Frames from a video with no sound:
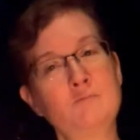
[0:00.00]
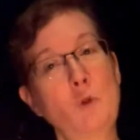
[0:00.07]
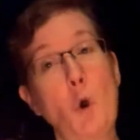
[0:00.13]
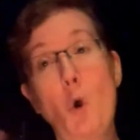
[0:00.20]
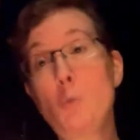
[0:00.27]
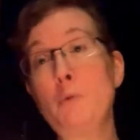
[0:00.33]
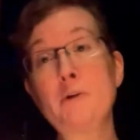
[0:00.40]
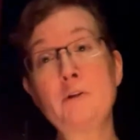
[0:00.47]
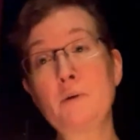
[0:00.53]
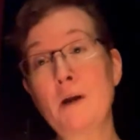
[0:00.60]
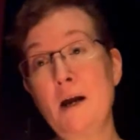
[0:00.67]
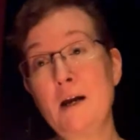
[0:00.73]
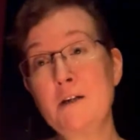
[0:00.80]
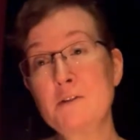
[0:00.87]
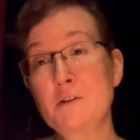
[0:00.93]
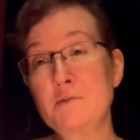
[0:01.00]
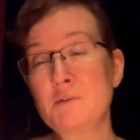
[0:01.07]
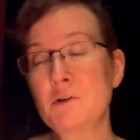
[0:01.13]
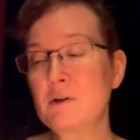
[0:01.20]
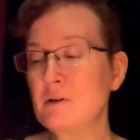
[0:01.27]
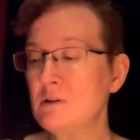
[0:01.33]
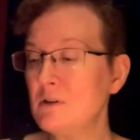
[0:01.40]
Open your eyes if
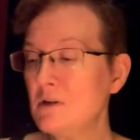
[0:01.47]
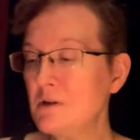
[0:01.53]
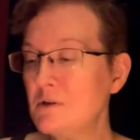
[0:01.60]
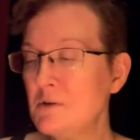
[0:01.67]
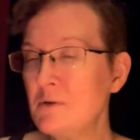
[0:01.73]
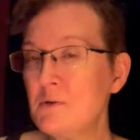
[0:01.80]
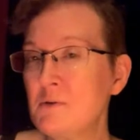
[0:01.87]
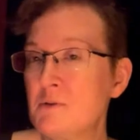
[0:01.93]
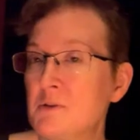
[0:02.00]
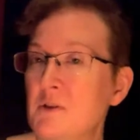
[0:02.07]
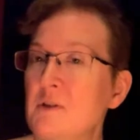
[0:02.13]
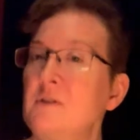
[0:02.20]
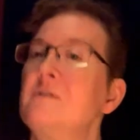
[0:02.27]
they're closed,